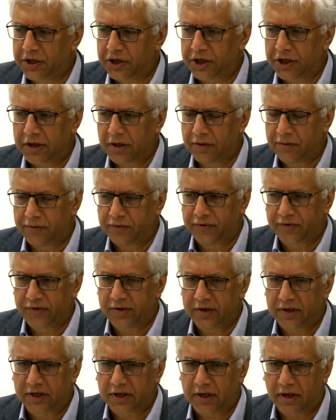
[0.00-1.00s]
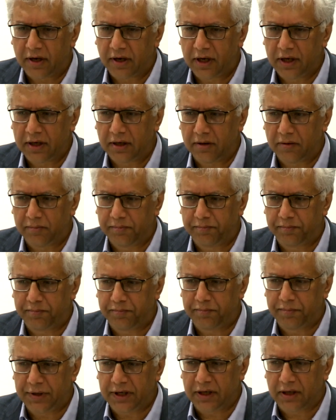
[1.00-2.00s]
chose the title
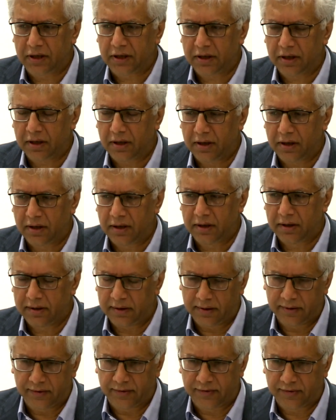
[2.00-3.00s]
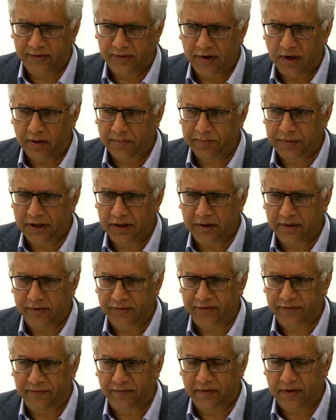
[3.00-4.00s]
because, not
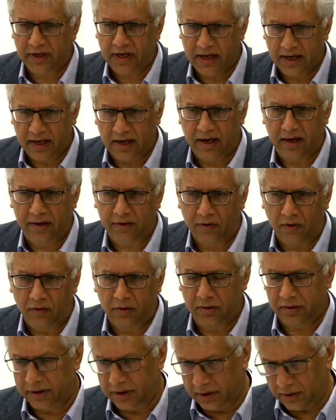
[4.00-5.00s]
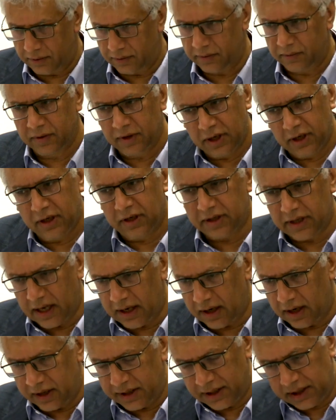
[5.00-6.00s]
because of that, although
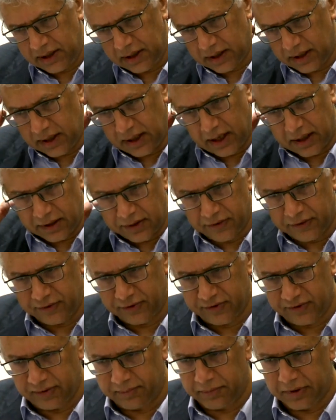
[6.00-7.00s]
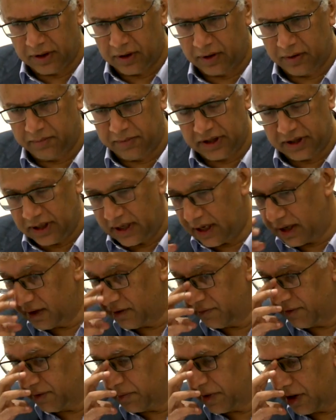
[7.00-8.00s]
that idea enters the poem at the
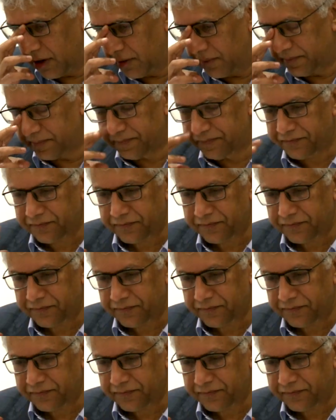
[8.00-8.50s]
end of the poem.